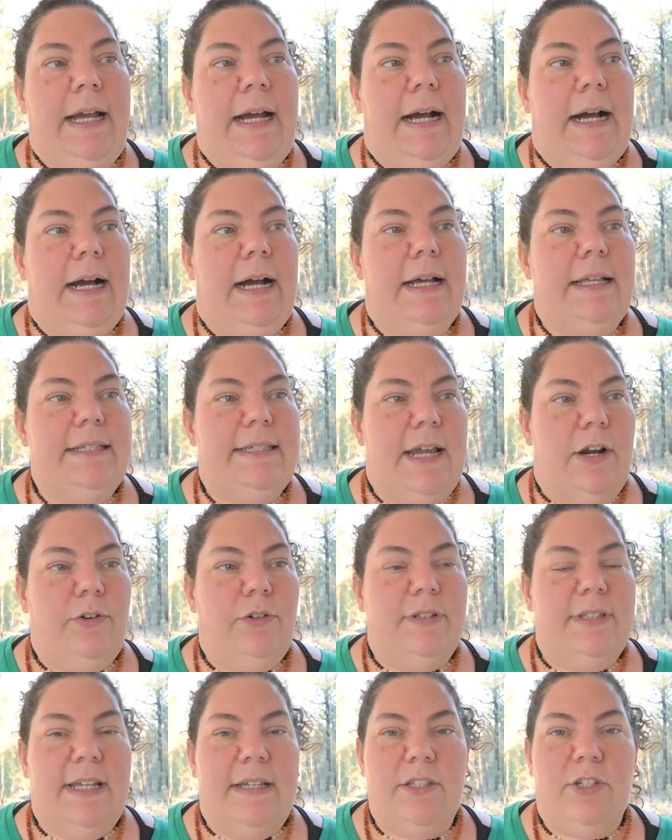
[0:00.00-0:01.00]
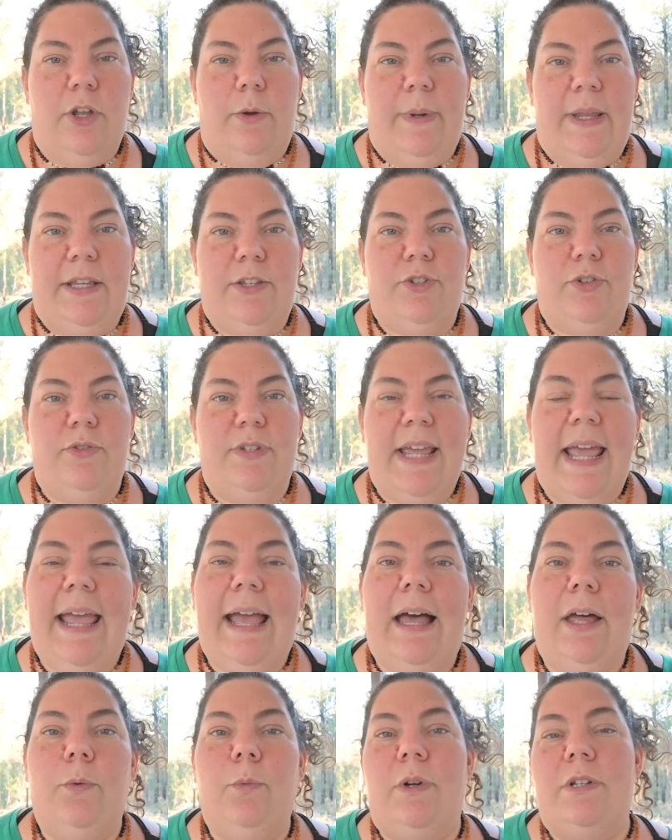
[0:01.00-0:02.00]
Darryl does go into
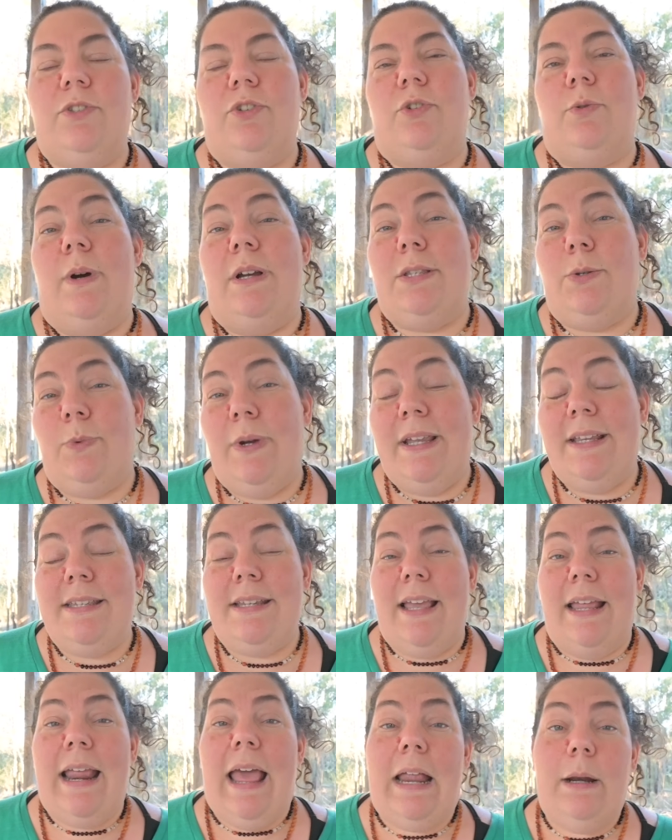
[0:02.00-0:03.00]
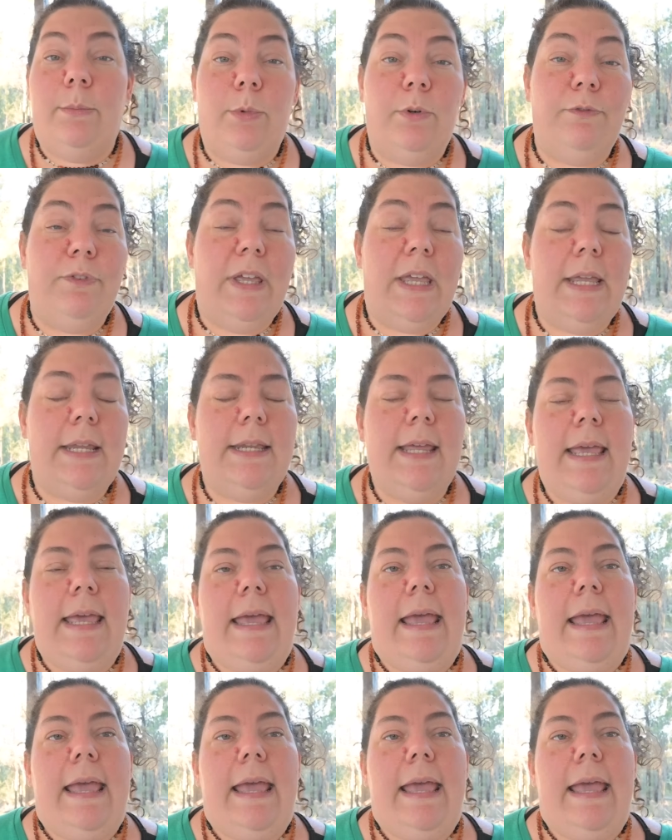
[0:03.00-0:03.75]
town once or twice a week to get animal feed,